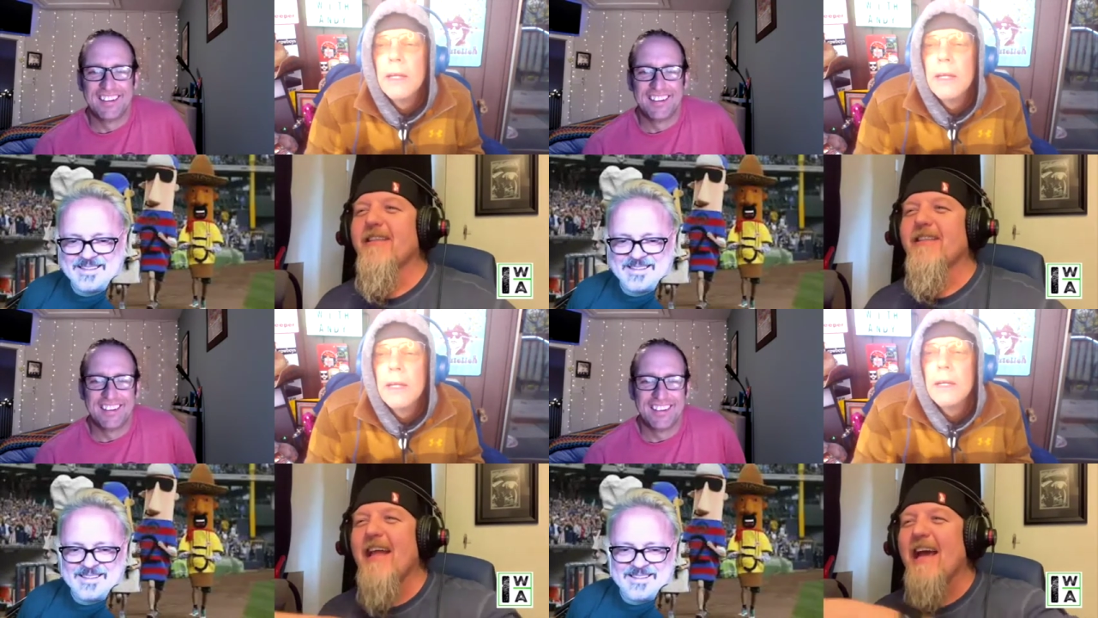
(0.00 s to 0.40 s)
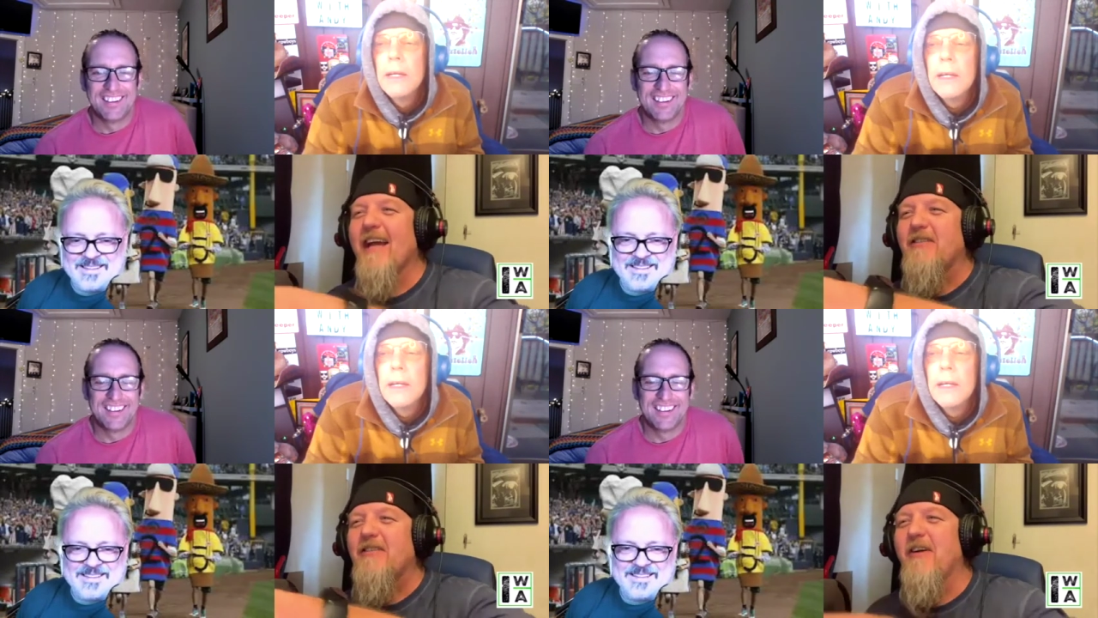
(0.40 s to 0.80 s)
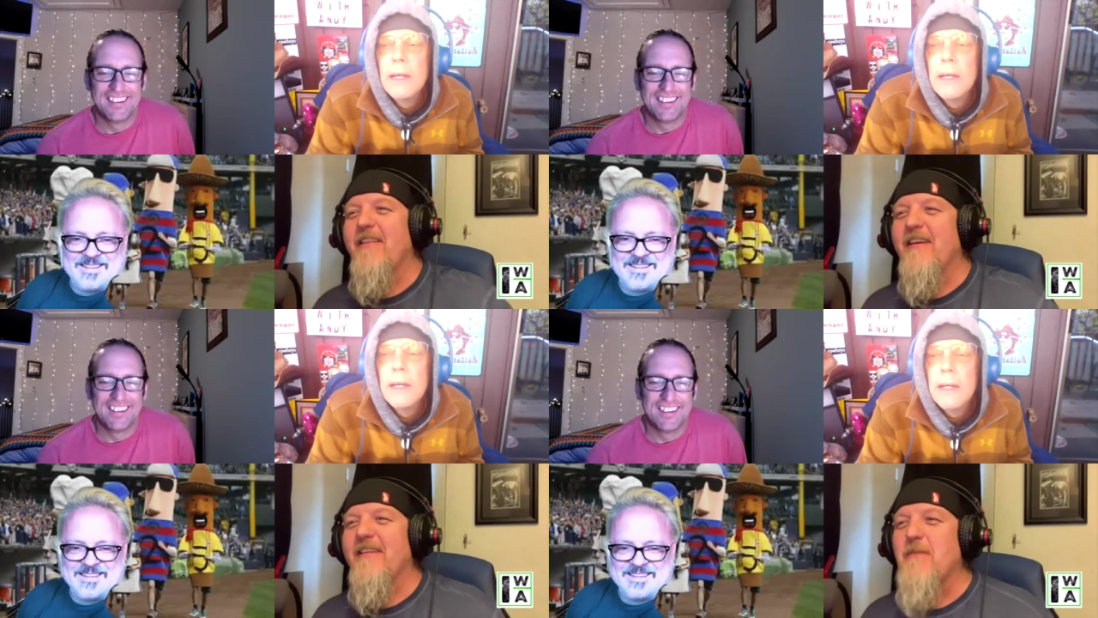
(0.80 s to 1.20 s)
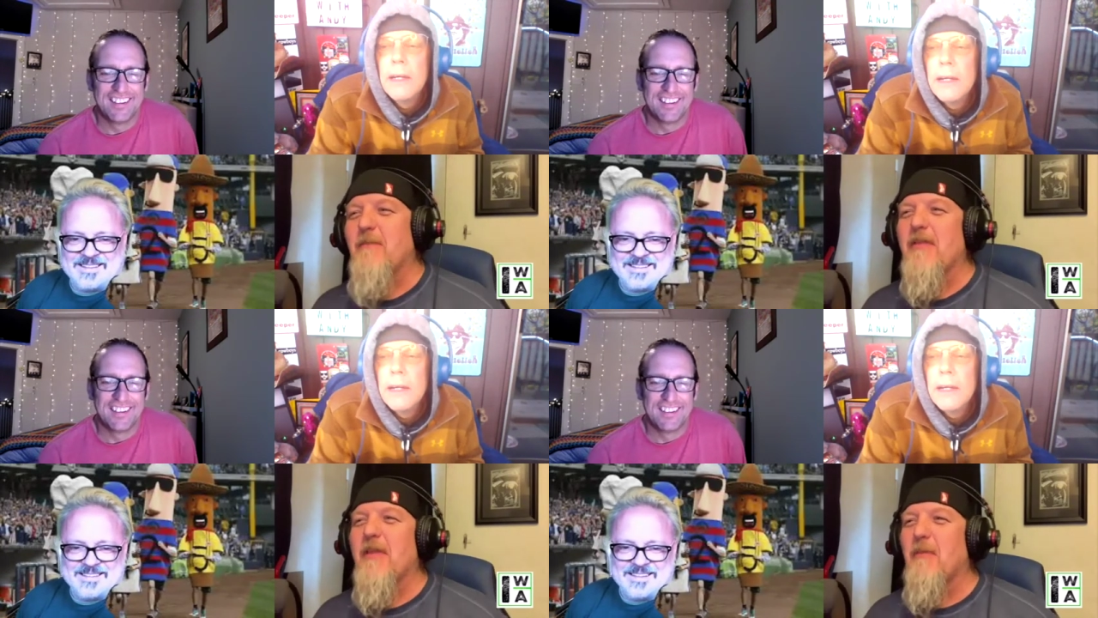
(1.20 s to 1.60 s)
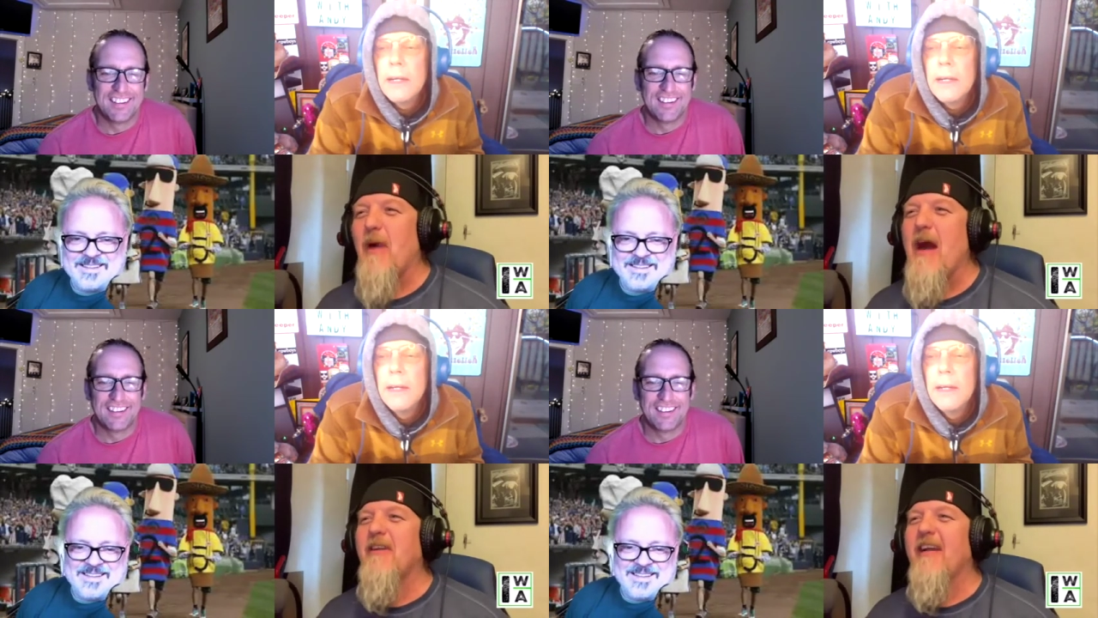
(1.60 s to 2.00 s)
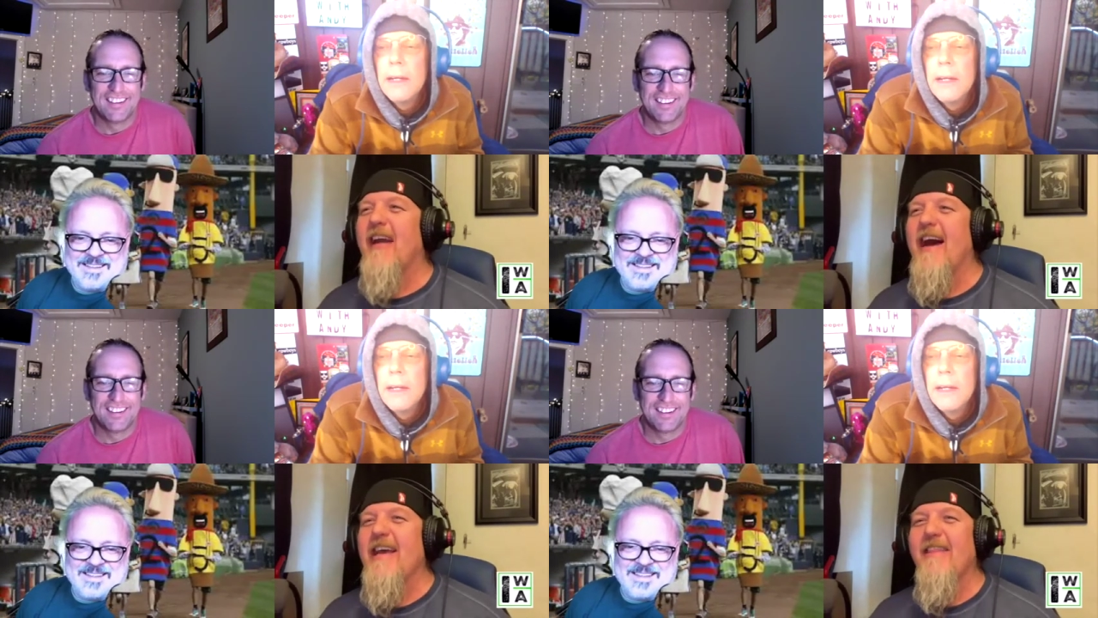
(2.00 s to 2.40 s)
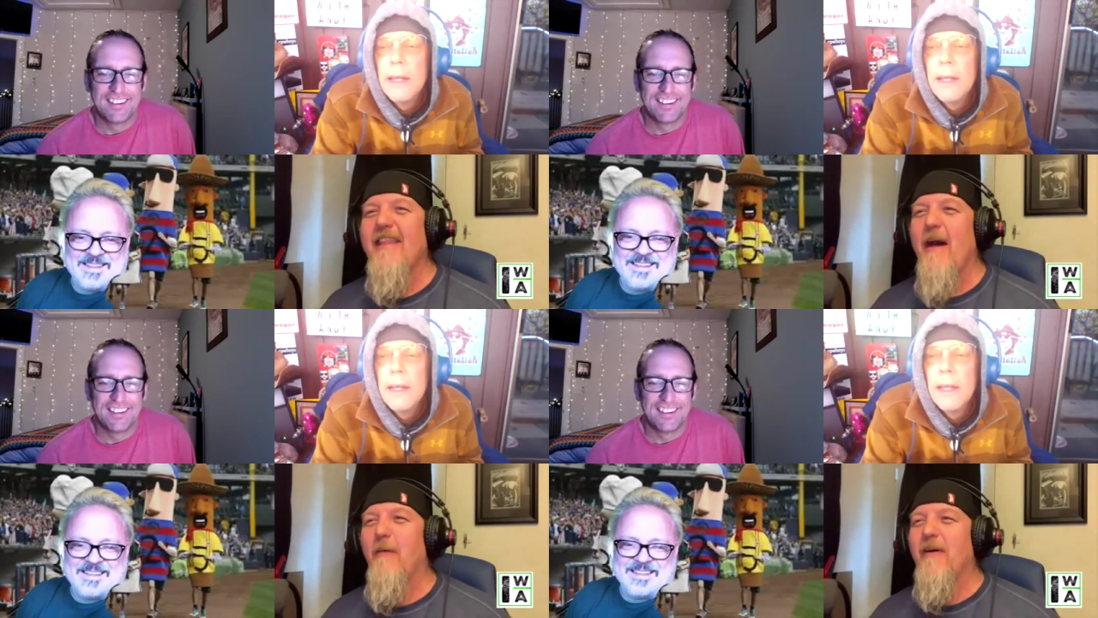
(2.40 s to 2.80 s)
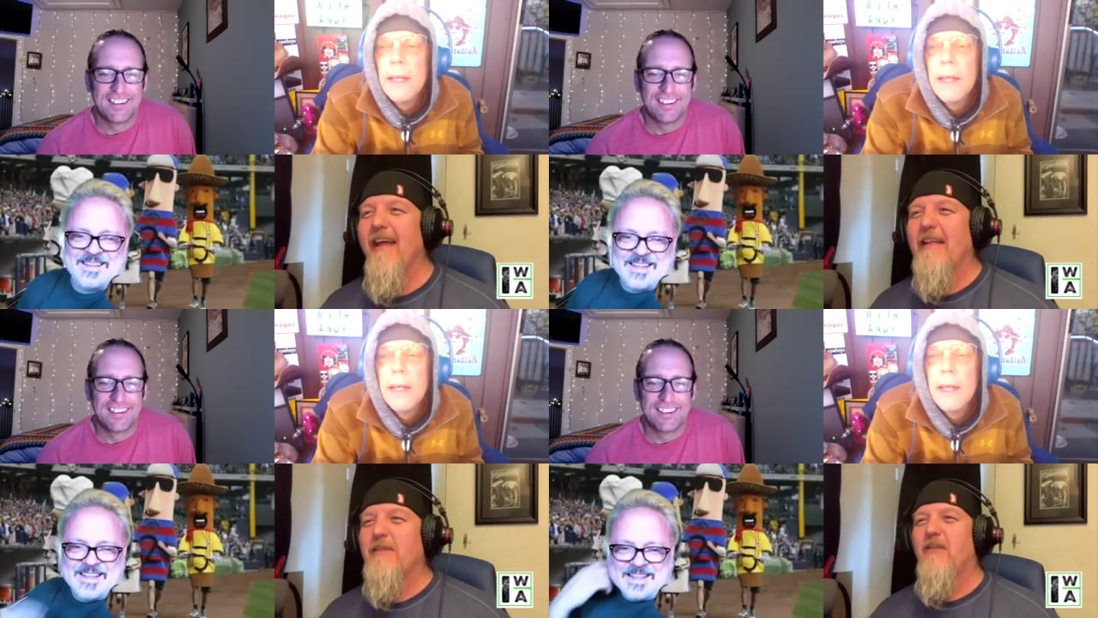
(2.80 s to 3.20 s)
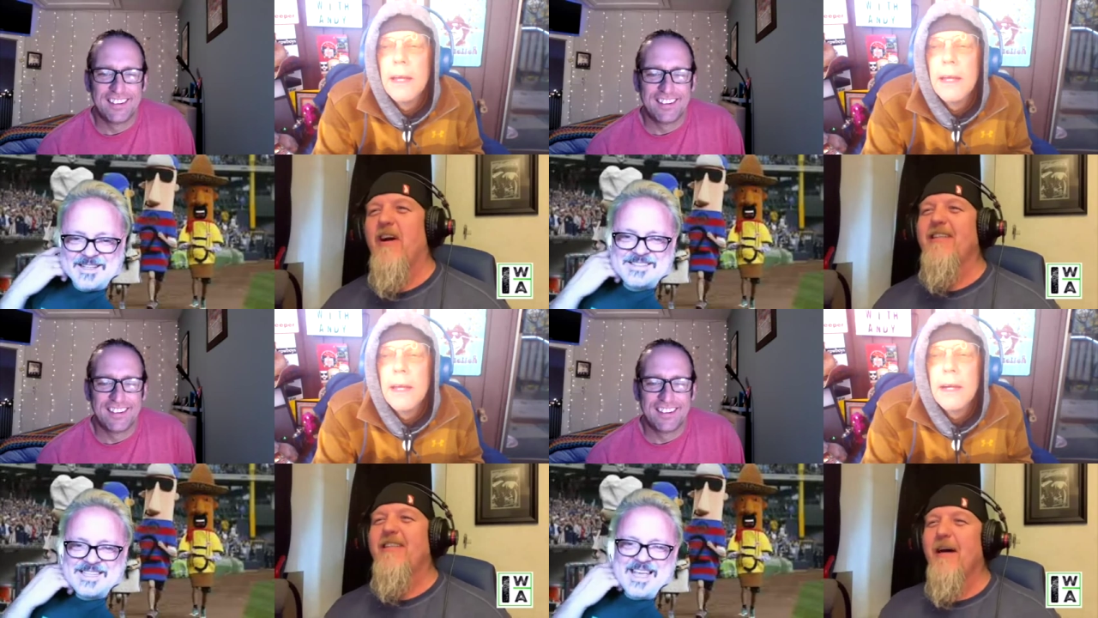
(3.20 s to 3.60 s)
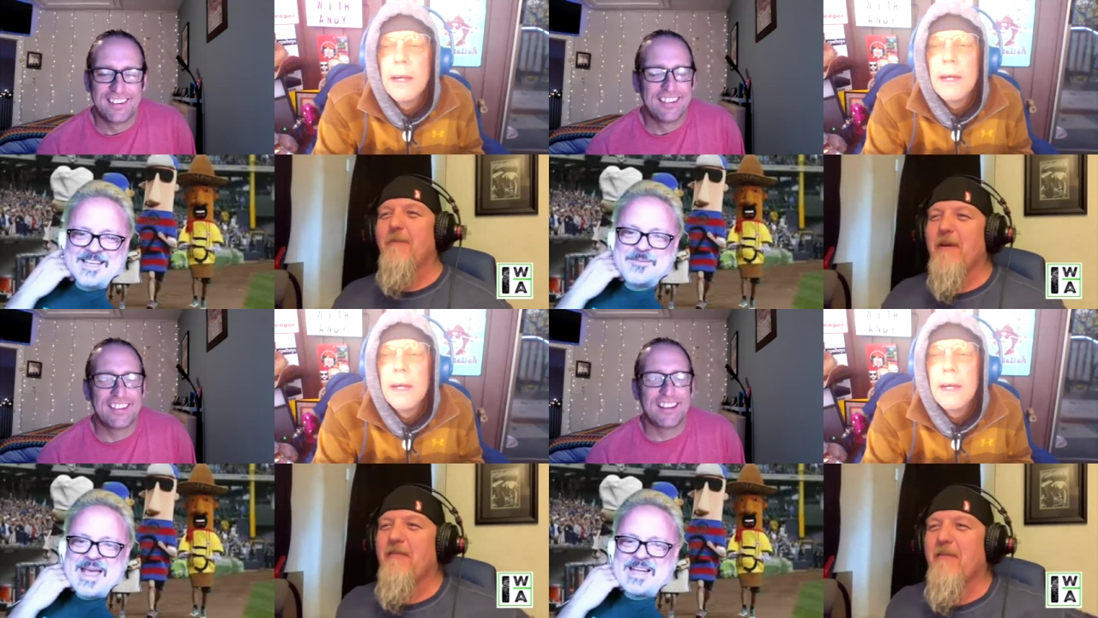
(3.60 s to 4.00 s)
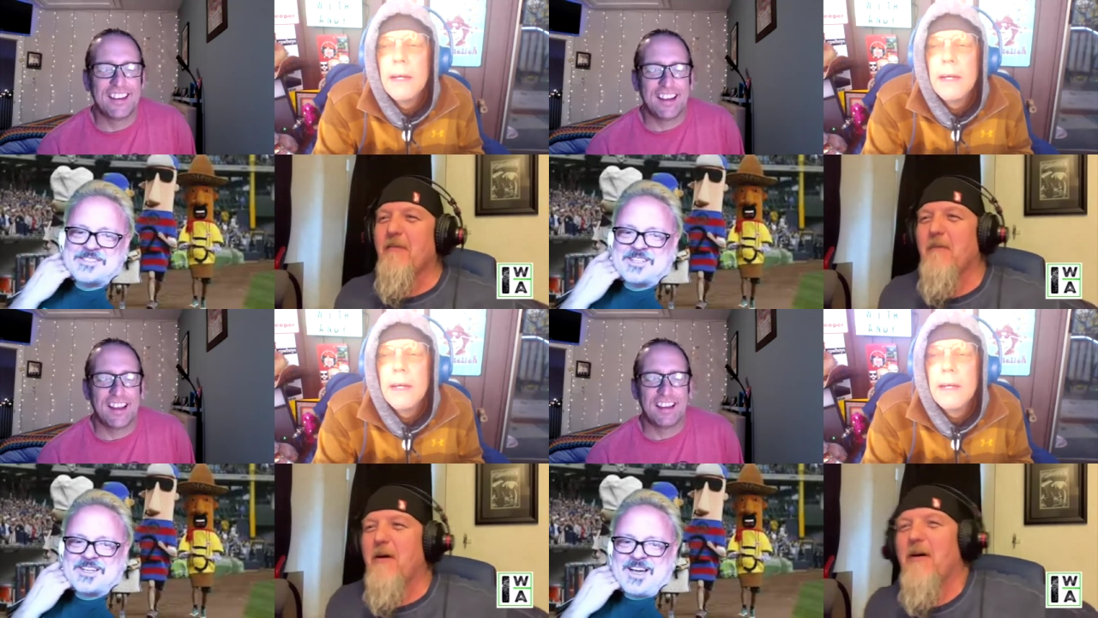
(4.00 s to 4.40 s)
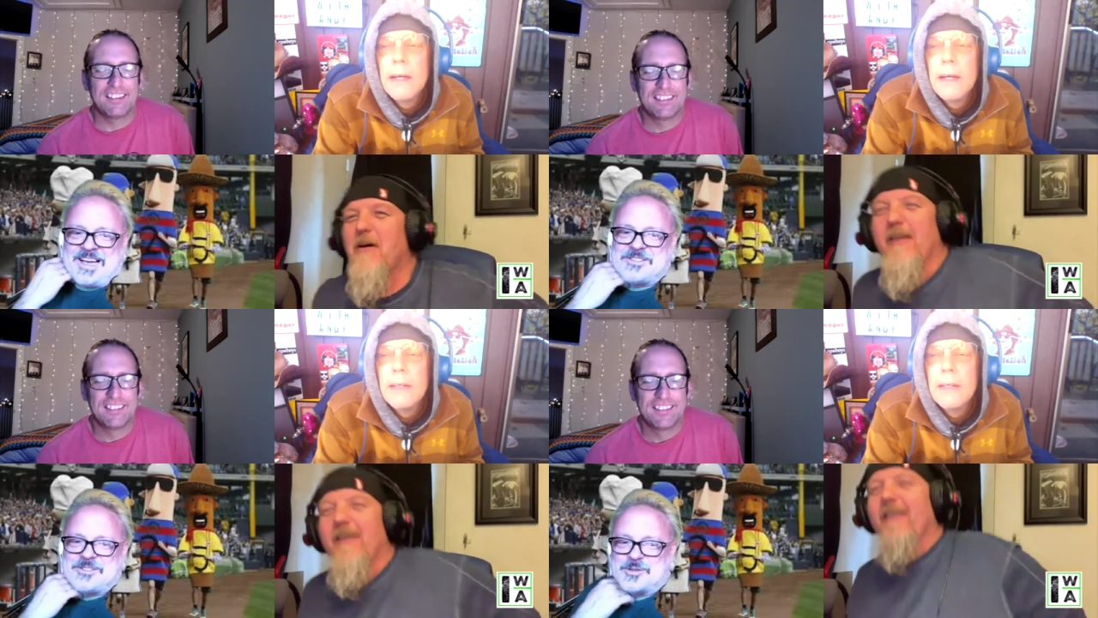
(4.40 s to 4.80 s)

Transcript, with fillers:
Speaker 1: his legs too. I think they put the brown guy in that one. That's his legs match yeah.